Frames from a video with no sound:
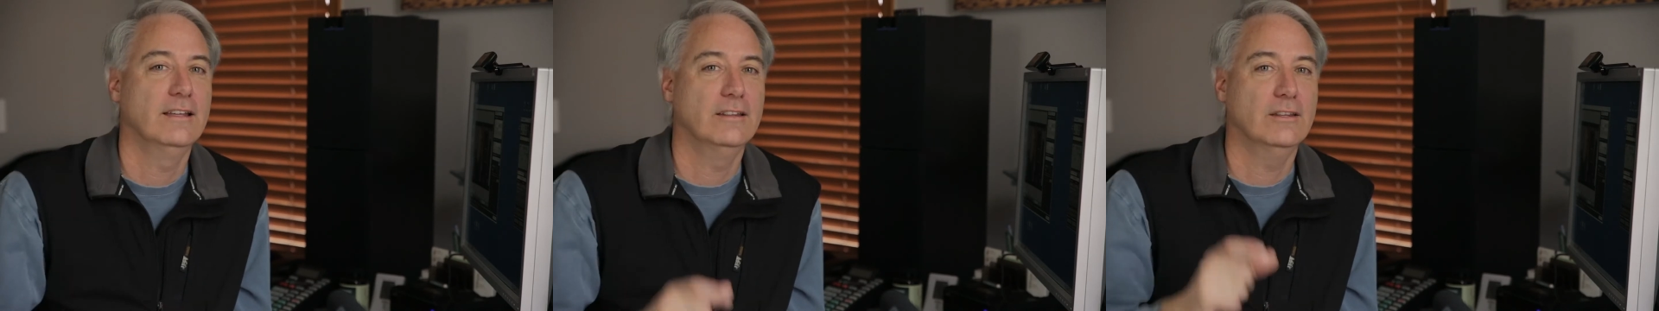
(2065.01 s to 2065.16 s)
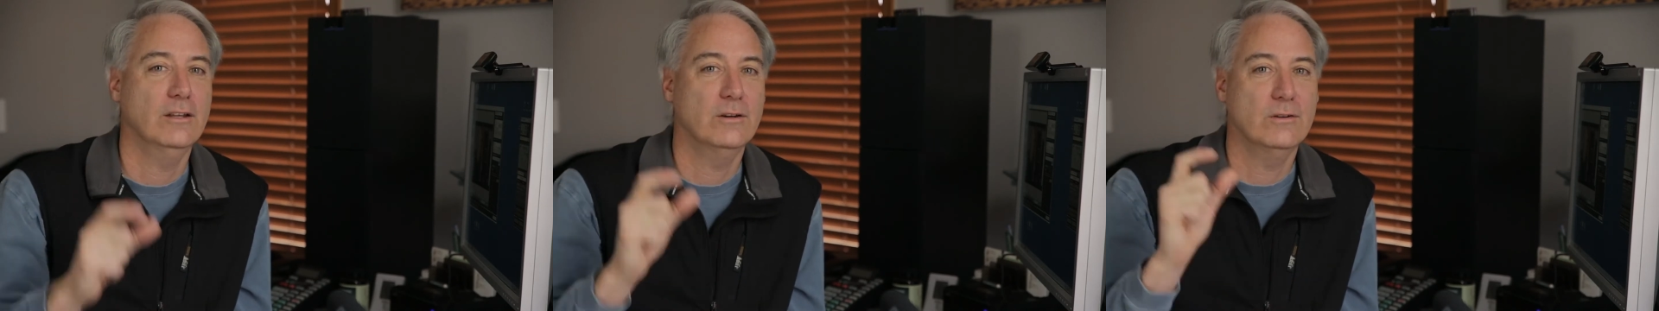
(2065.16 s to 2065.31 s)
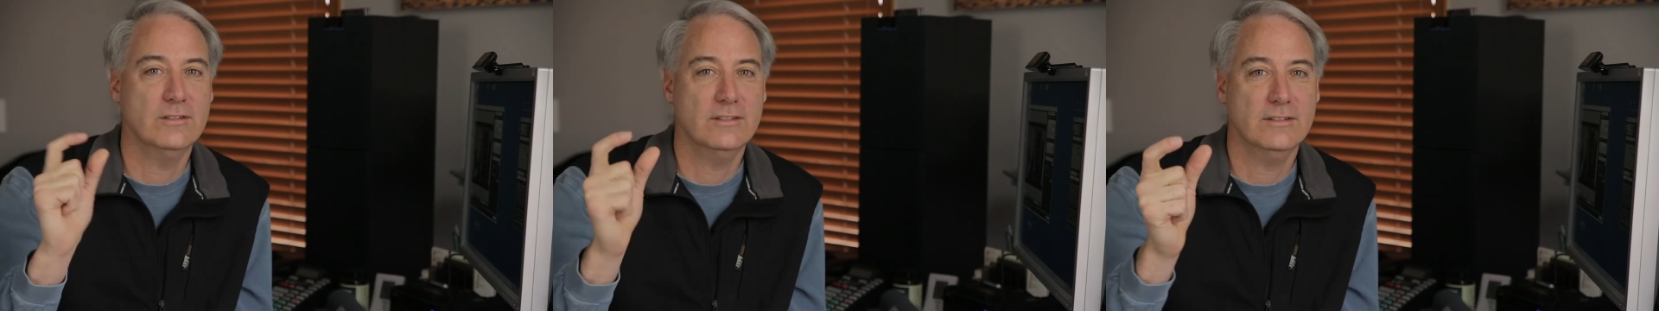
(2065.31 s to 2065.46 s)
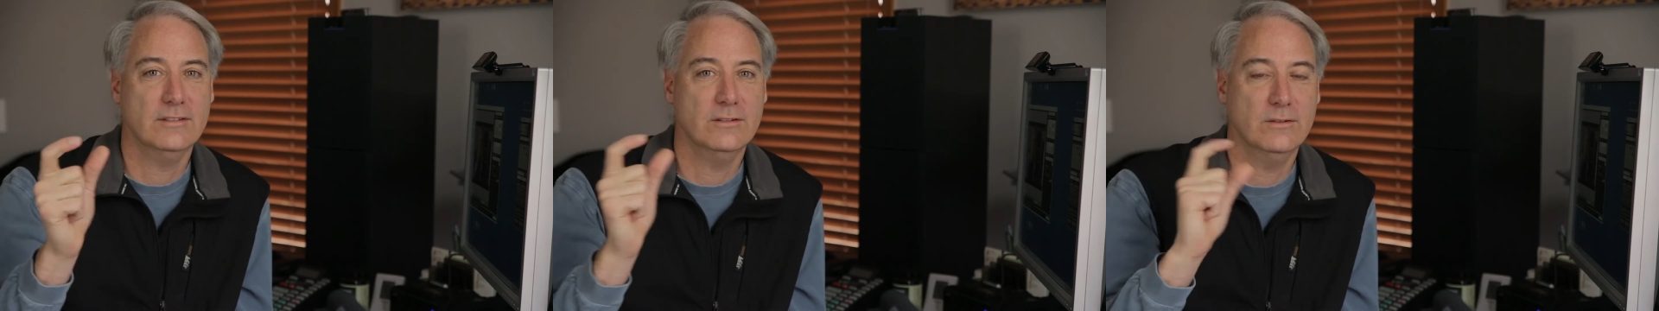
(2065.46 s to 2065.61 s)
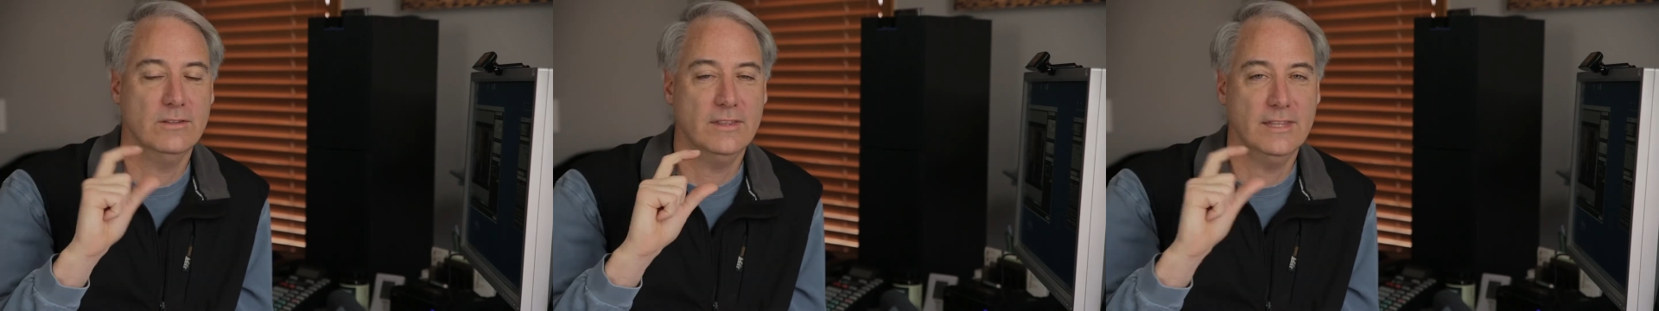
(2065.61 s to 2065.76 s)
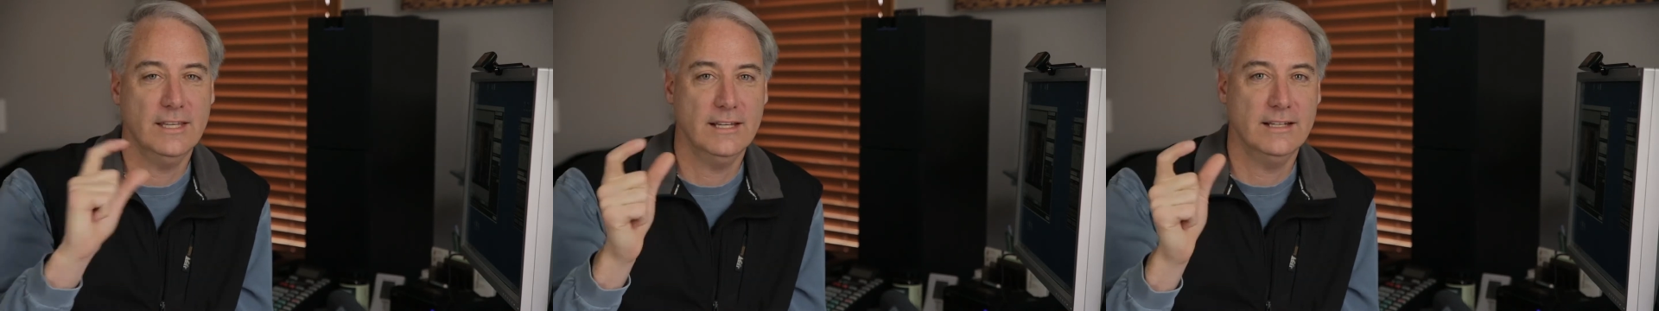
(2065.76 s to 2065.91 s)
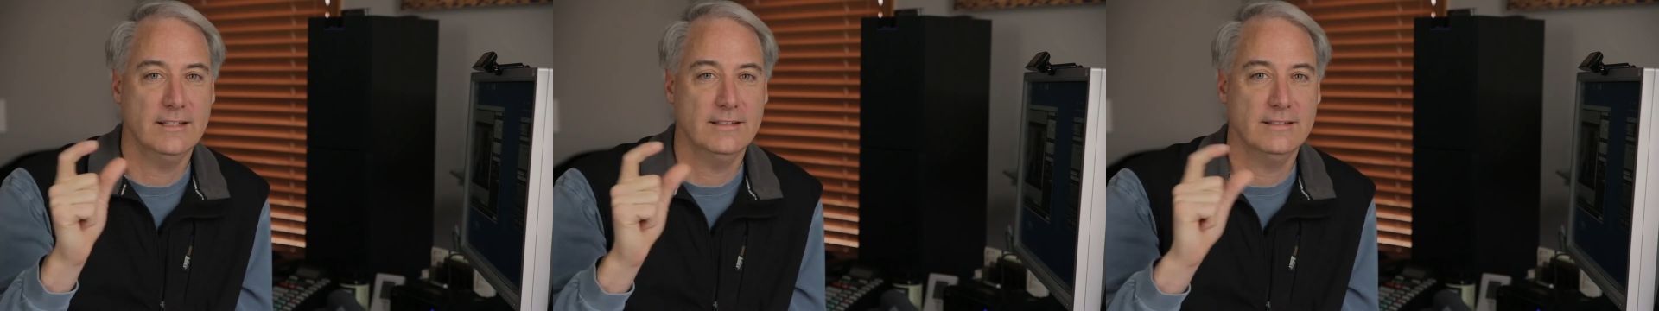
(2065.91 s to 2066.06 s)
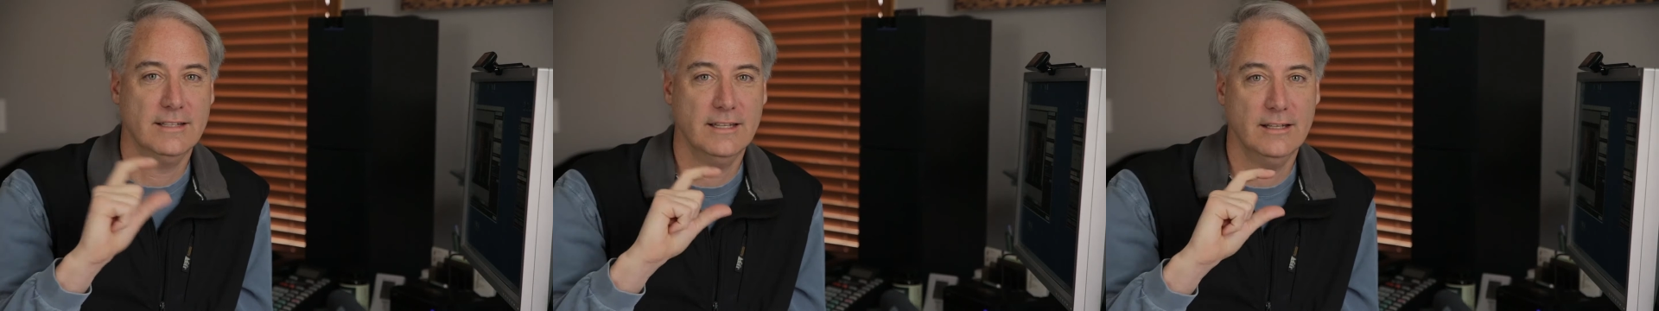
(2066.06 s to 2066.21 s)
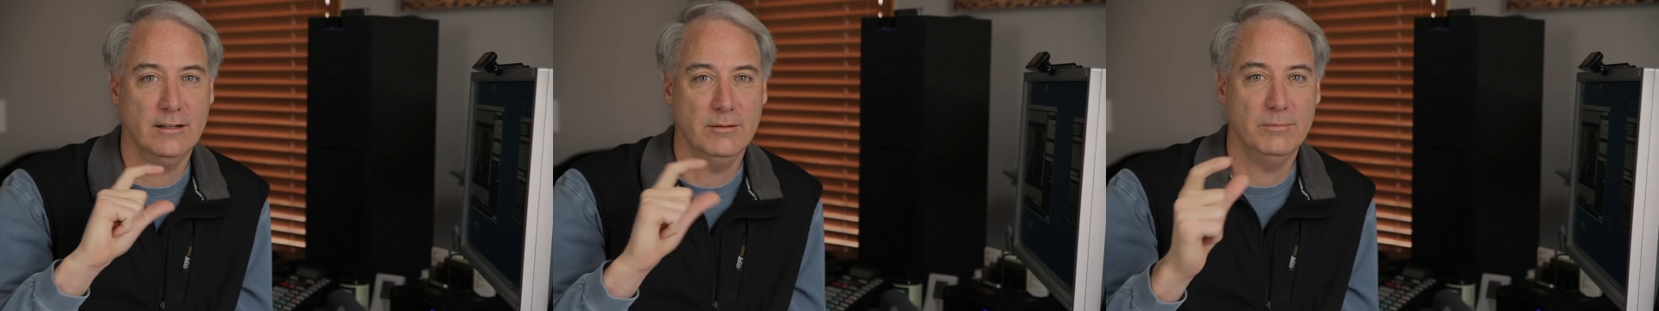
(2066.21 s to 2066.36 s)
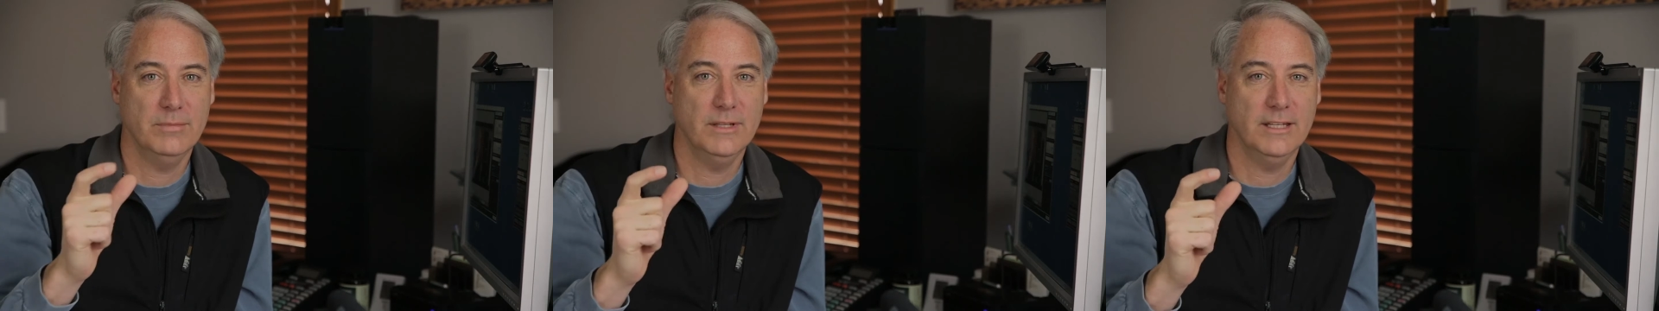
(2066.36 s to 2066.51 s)
those two things
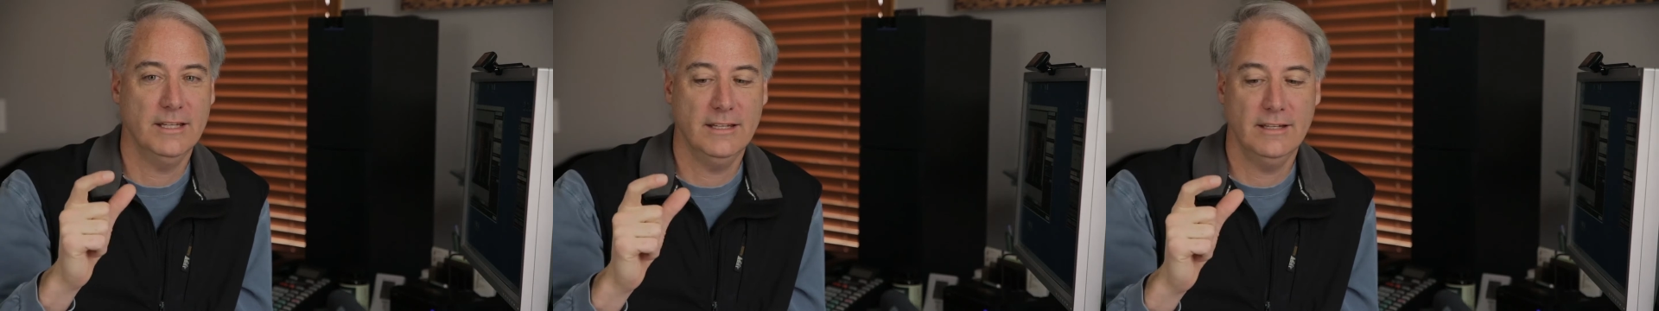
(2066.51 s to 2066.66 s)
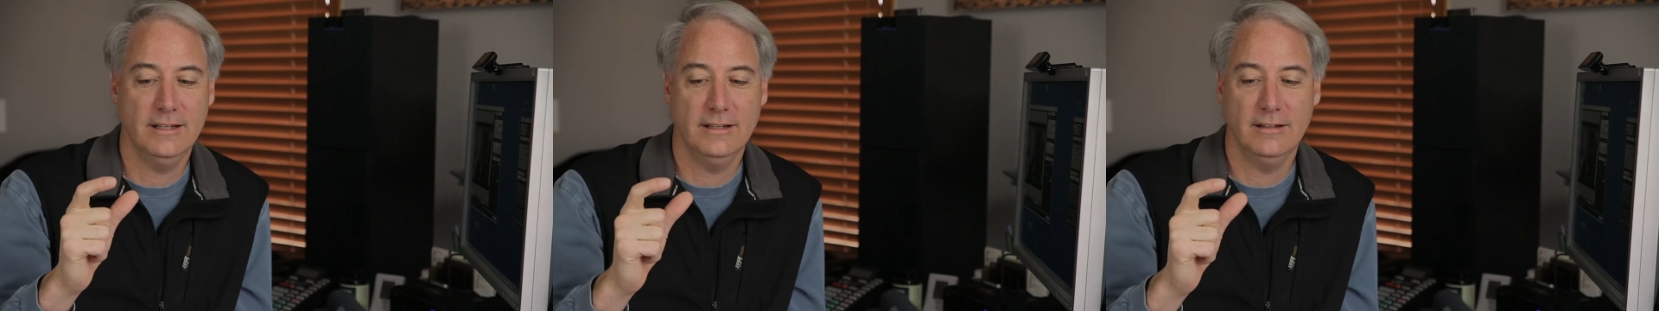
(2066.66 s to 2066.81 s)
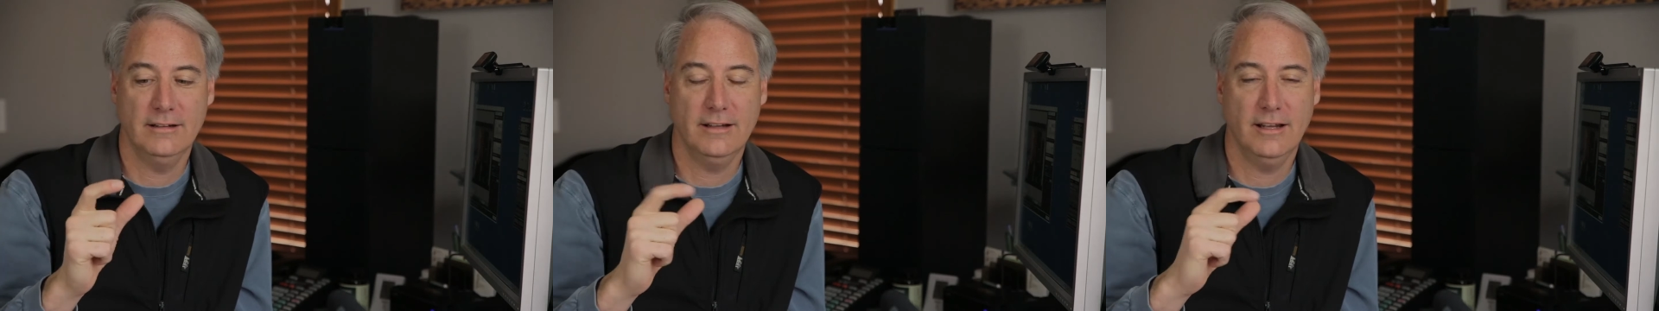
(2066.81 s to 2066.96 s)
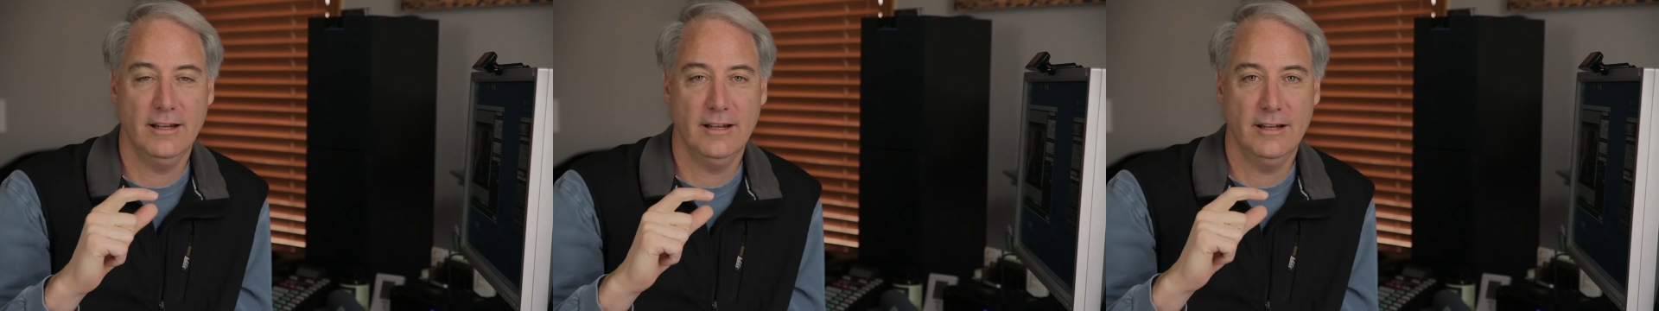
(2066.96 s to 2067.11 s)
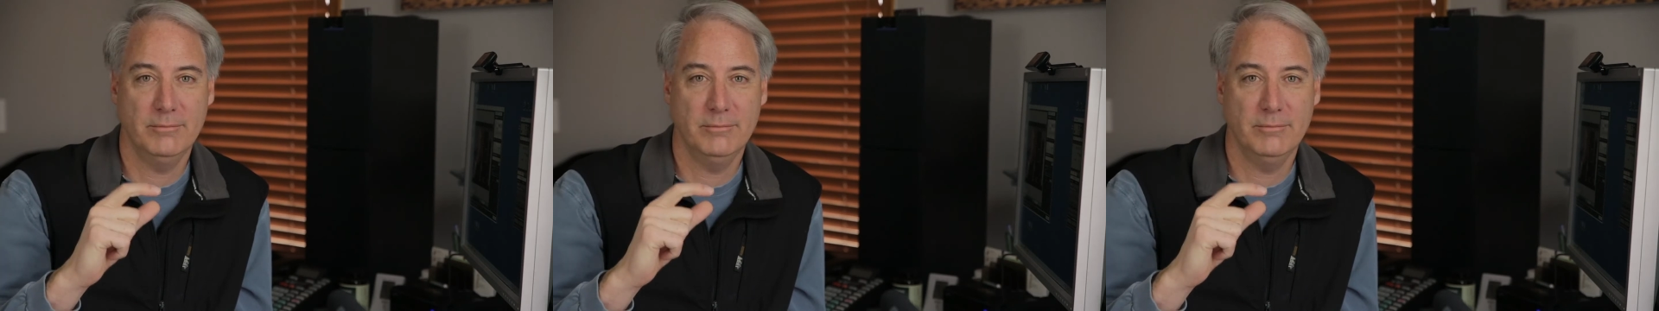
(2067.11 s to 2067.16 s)
can be